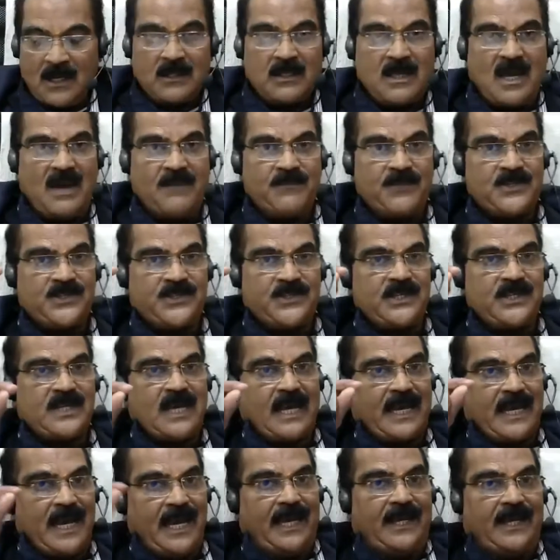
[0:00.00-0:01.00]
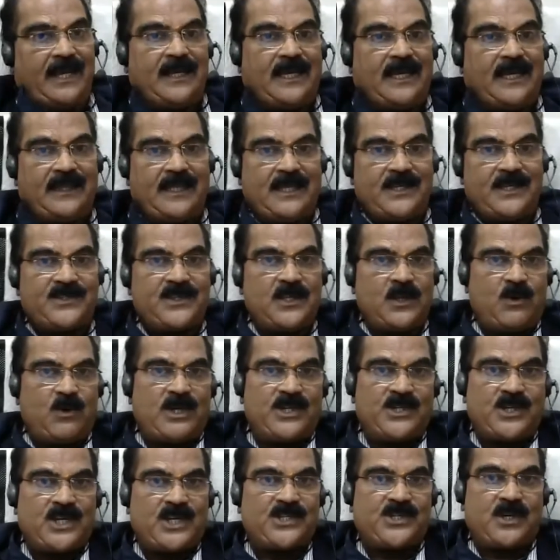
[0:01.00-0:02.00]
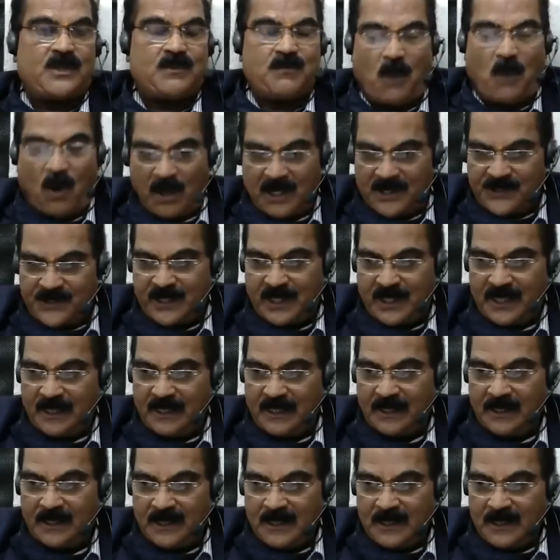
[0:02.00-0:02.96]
The emphasis again in this new education policy,